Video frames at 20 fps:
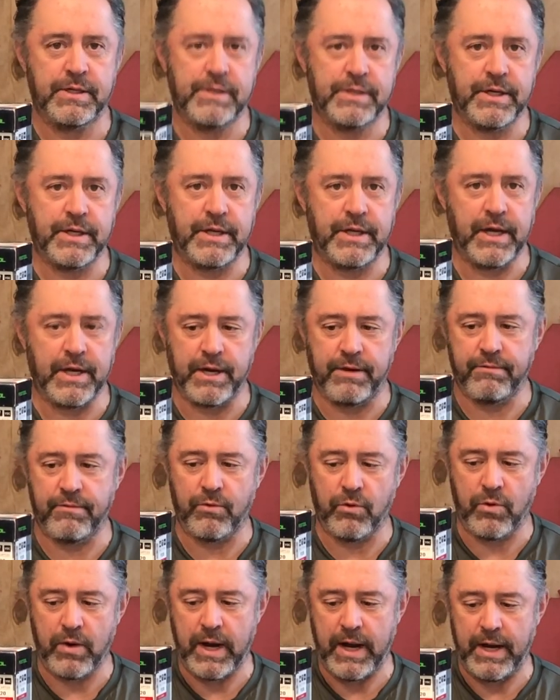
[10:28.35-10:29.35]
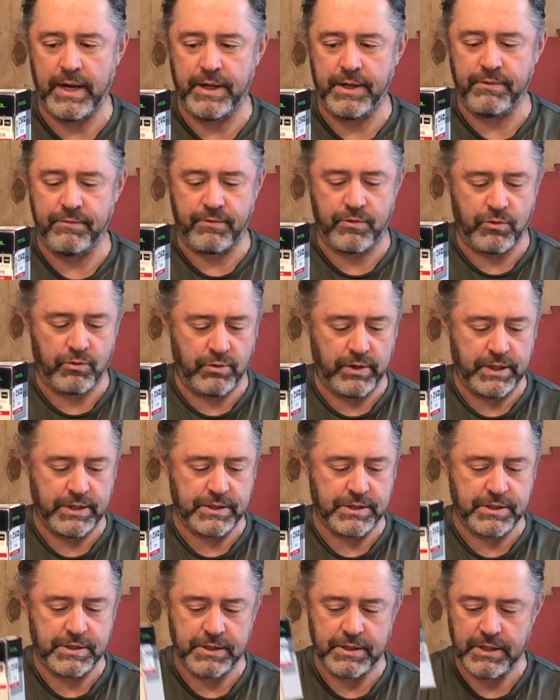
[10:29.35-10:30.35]
to get a variety of
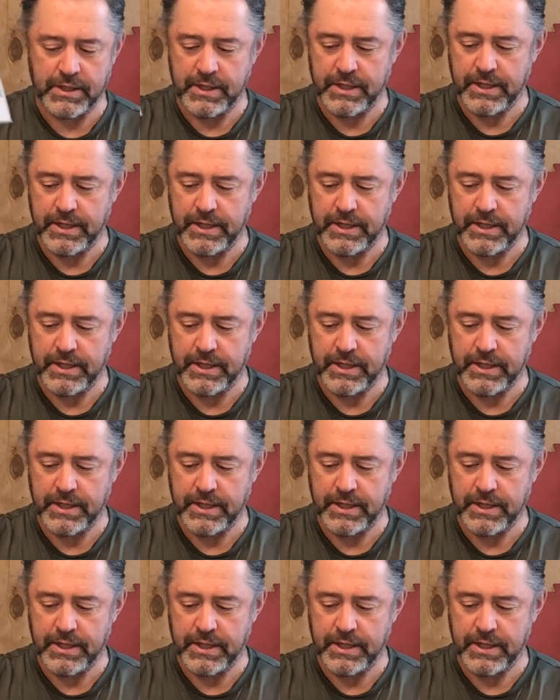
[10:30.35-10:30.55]
grits